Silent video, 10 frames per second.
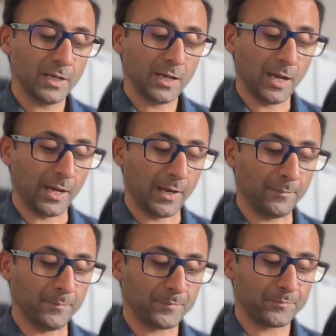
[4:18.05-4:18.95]

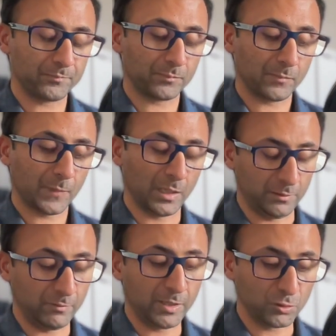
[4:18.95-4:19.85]
And I
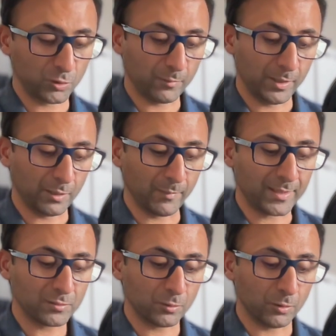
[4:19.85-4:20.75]
really enjoy being a
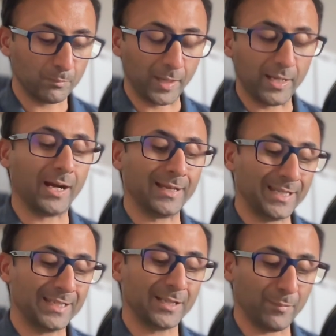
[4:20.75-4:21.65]
mentor, but I
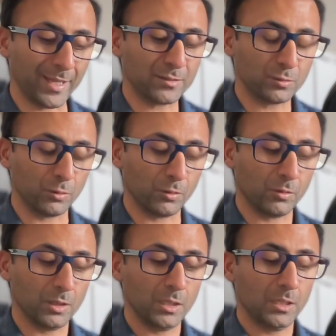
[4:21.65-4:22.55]
needed a mentor
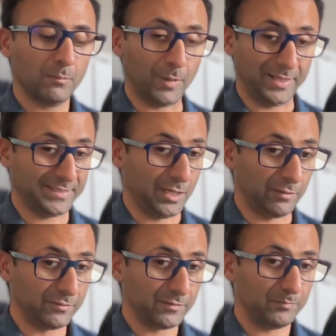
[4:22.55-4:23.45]
myself.